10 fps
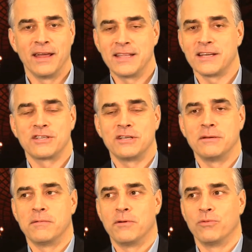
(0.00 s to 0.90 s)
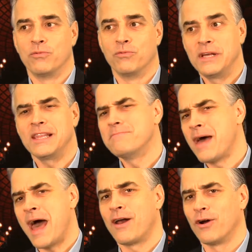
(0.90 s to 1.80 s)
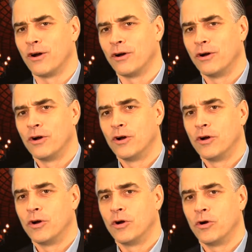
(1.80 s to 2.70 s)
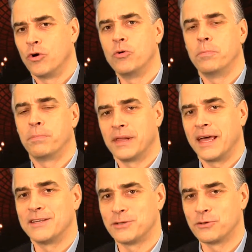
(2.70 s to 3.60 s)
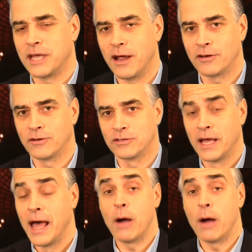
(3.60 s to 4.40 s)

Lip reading: it doesn't really matter who plays those characters.